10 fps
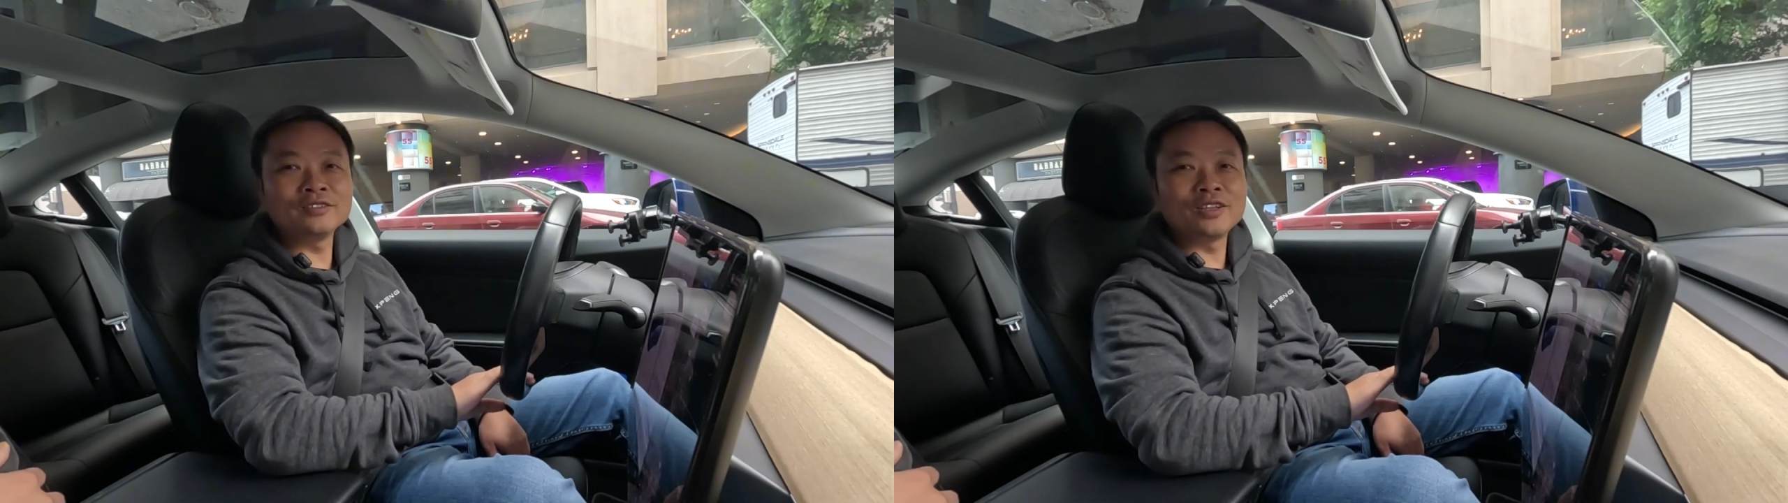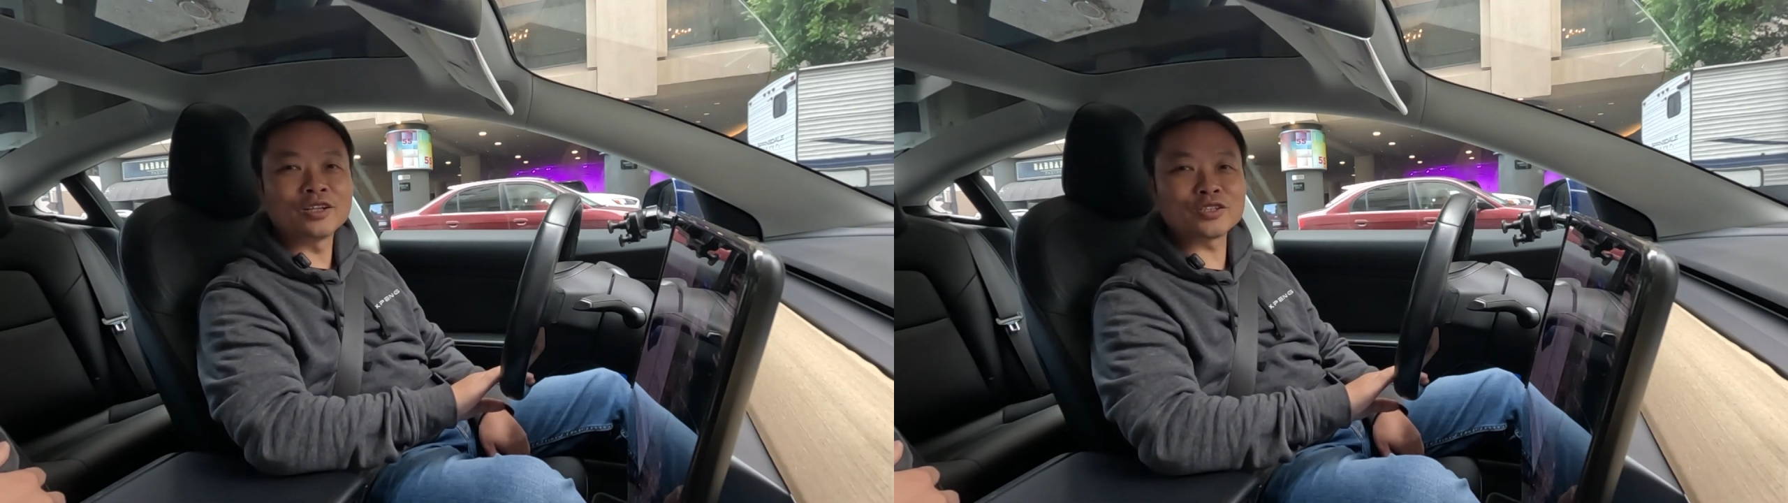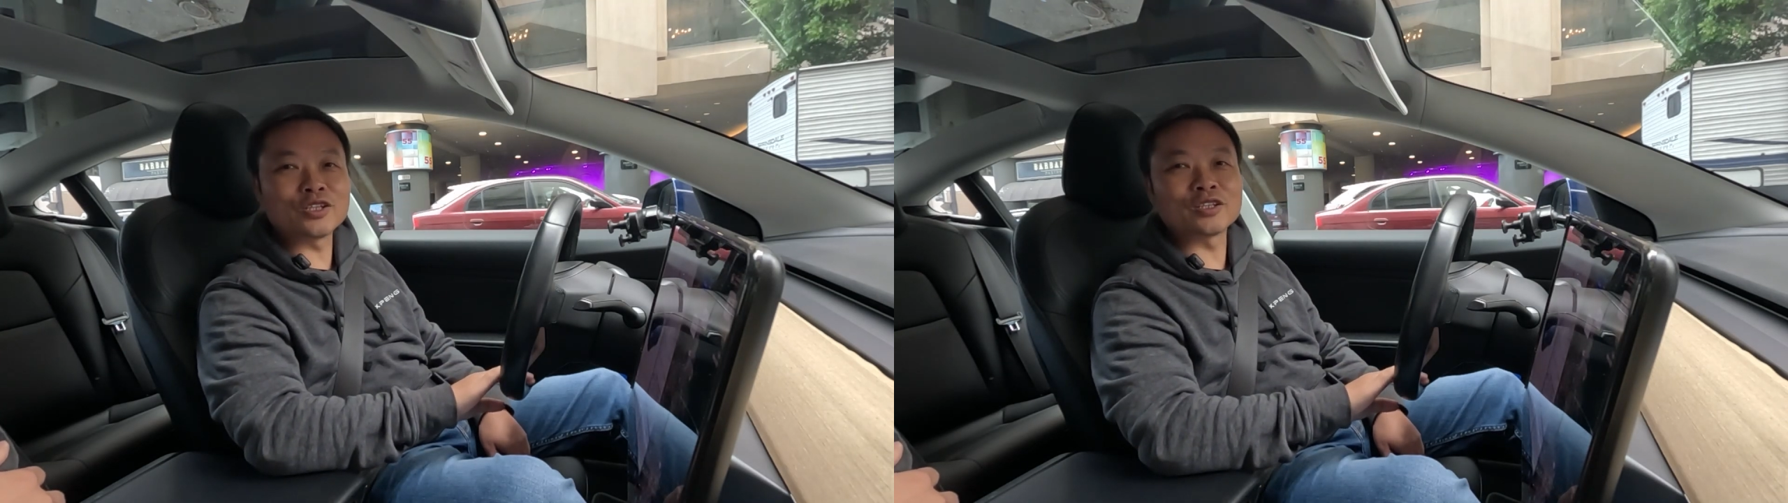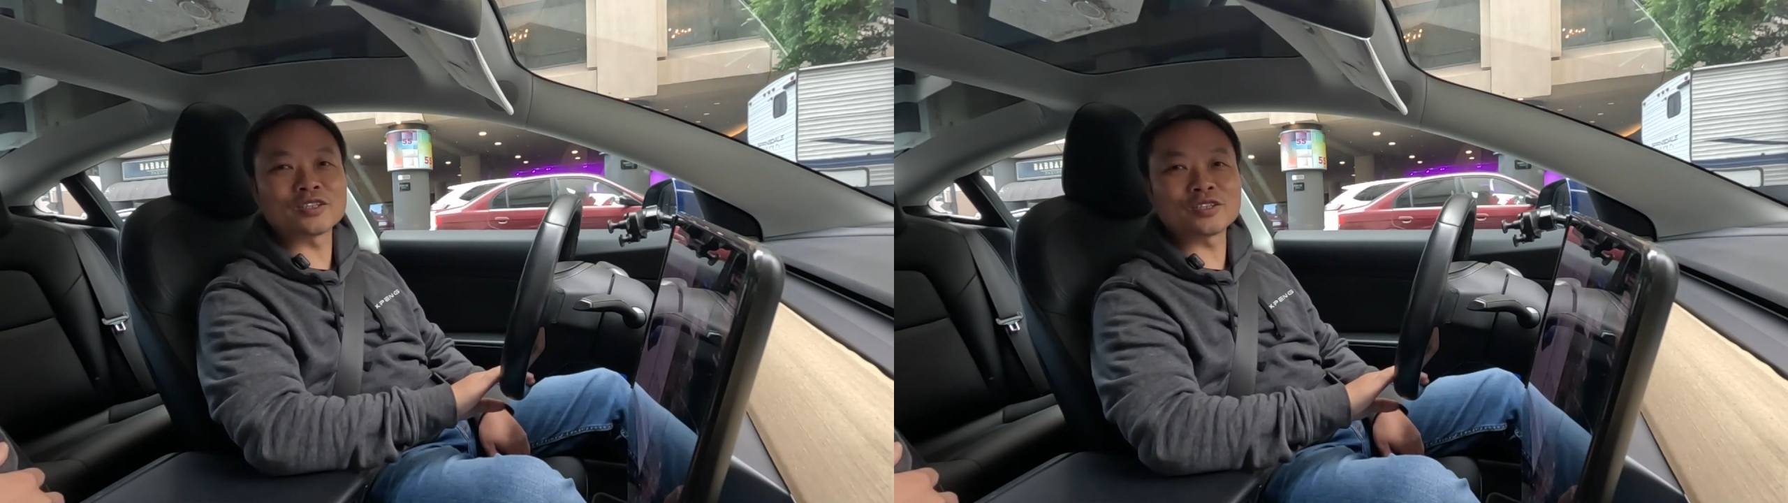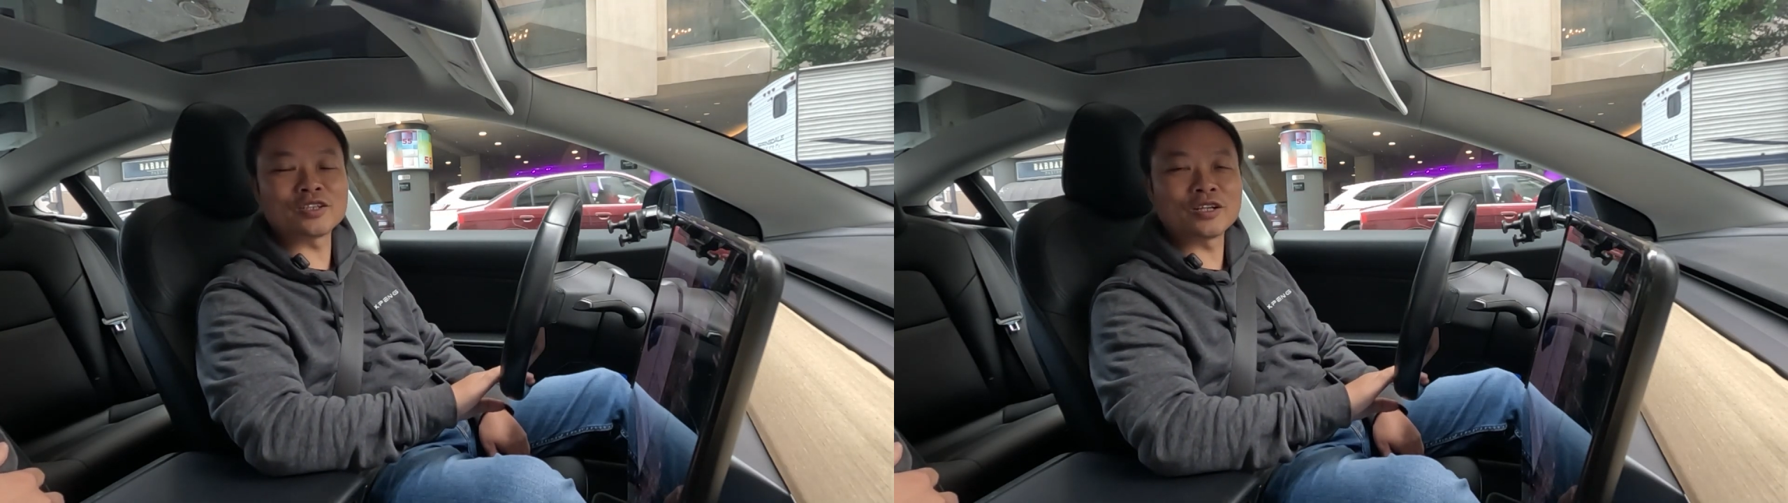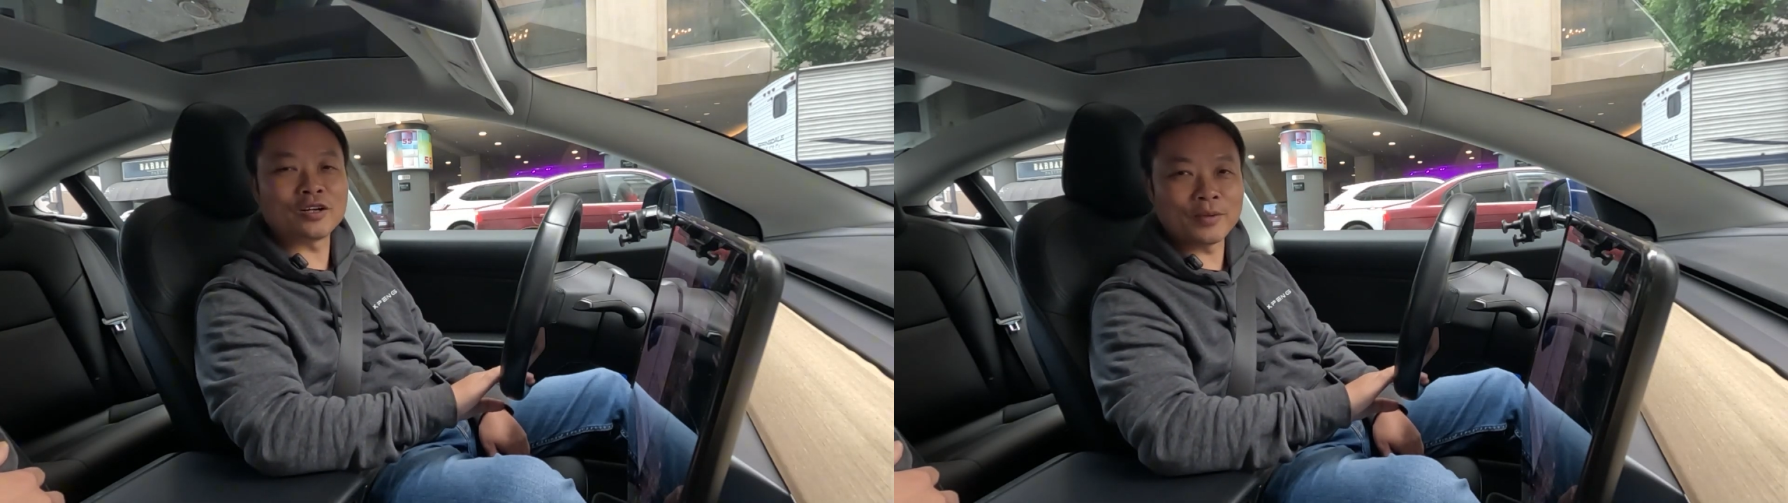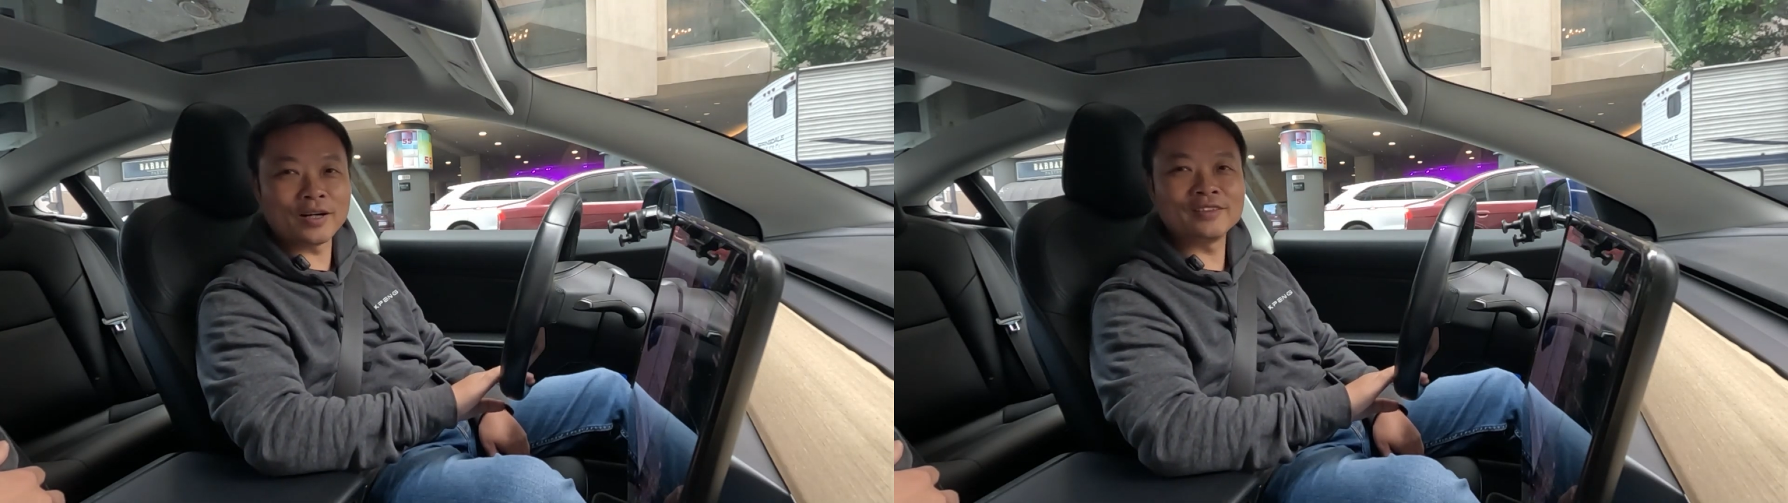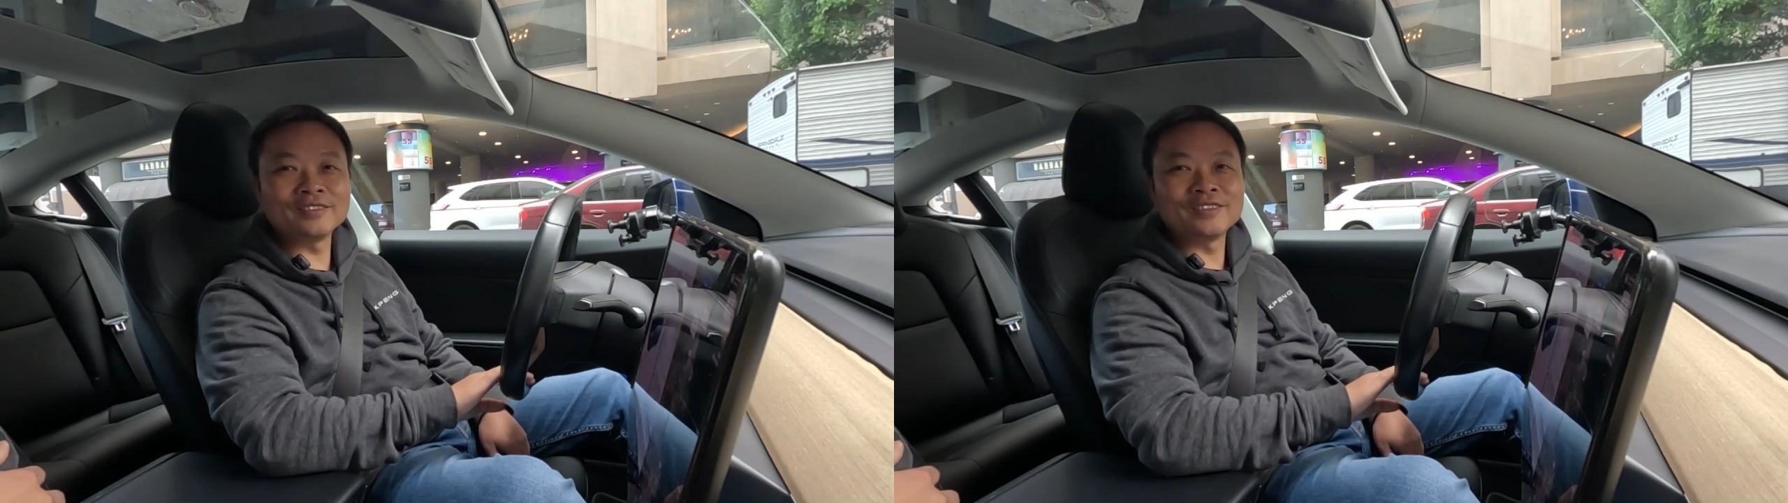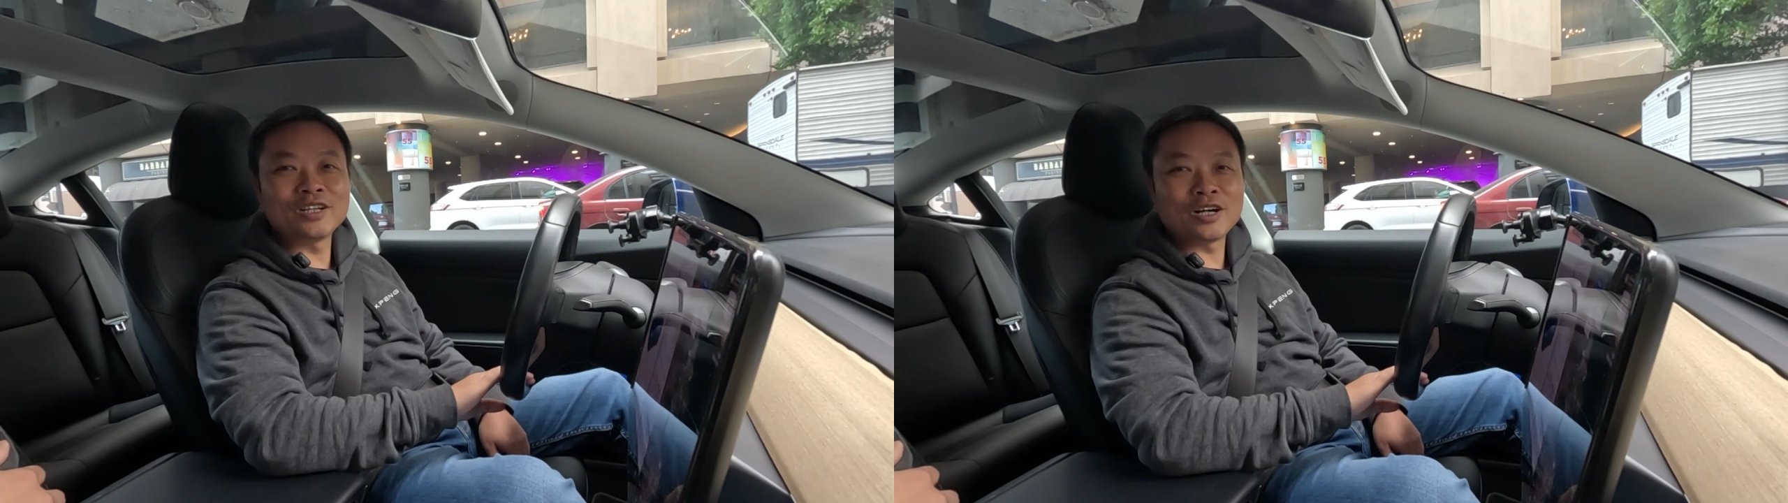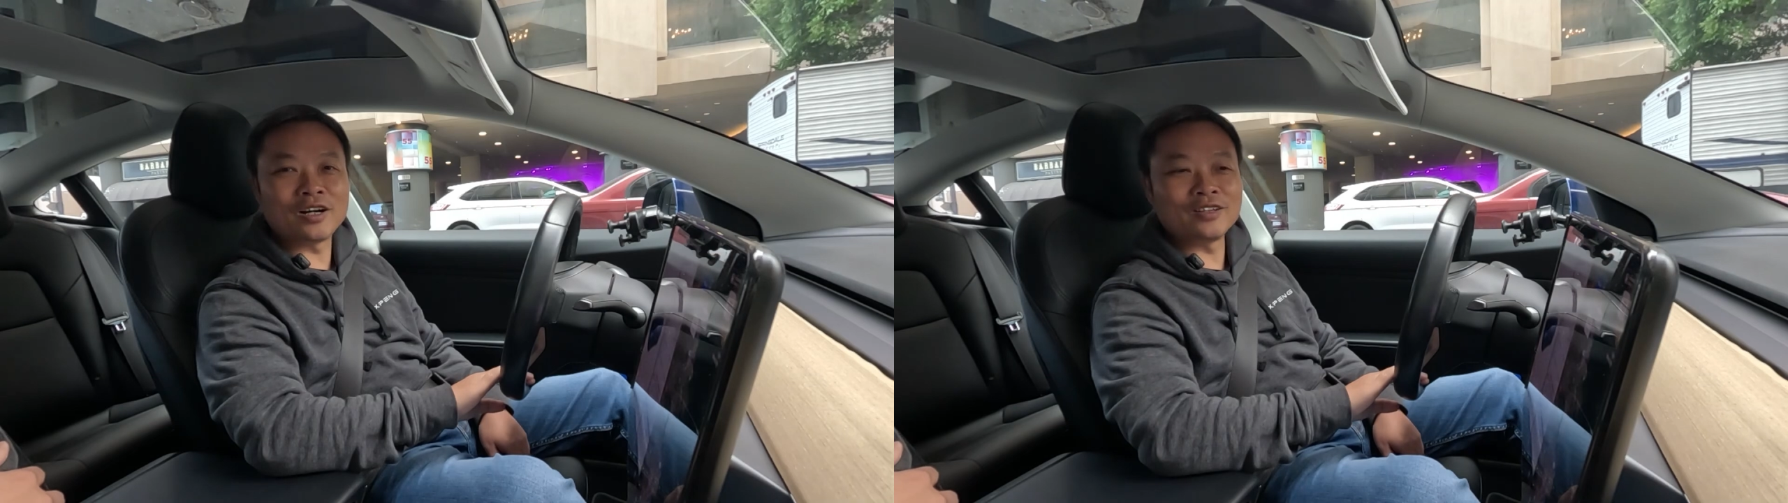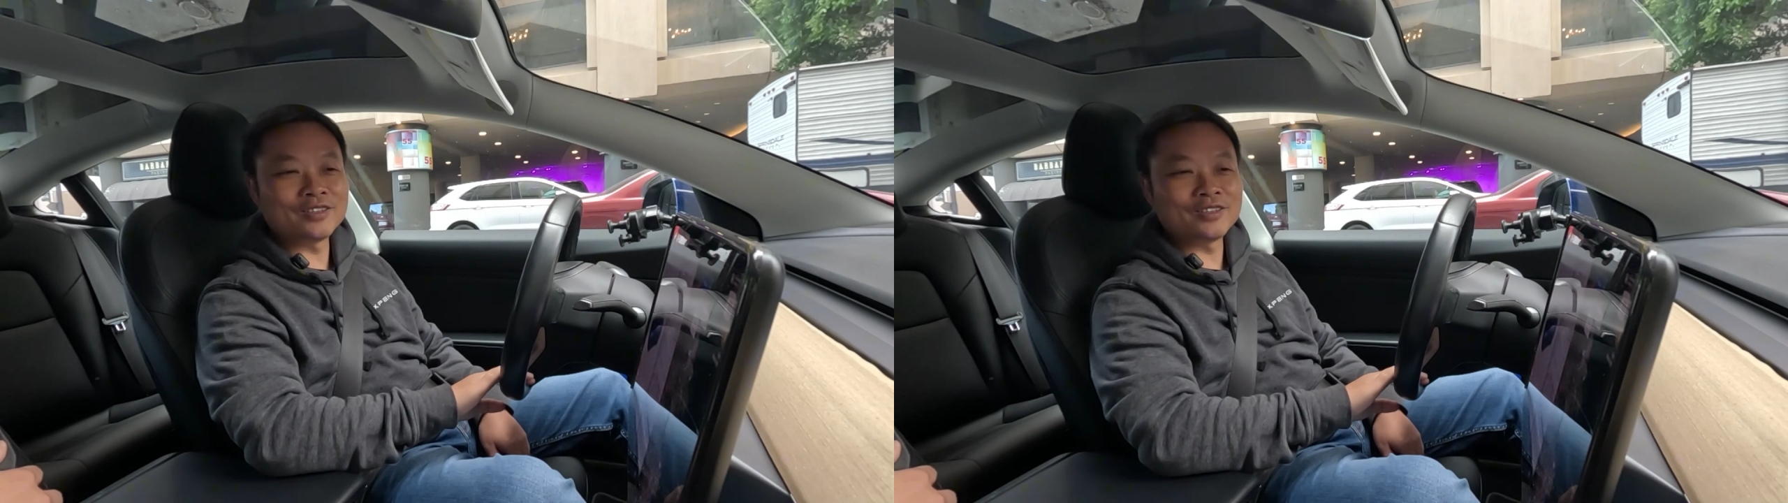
That's all for today. Thank you so much.